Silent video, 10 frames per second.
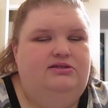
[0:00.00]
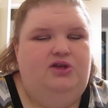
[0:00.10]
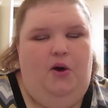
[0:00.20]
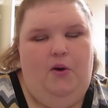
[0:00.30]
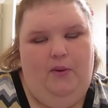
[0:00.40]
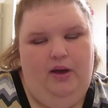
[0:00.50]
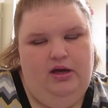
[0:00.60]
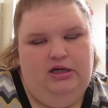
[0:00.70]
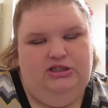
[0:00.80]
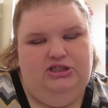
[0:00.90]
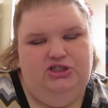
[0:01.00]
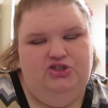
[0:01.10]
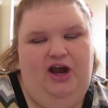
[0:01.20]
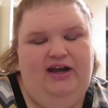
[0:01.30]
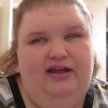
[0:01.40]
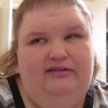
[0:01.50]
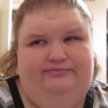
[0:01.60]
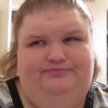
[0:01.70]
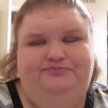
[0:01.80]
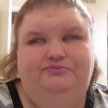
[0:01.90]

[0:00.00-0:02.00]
So just try to